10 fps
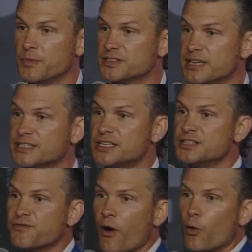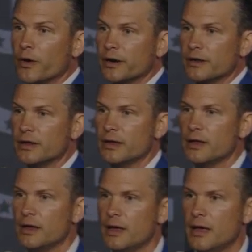the 60s forward.
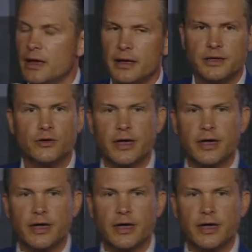You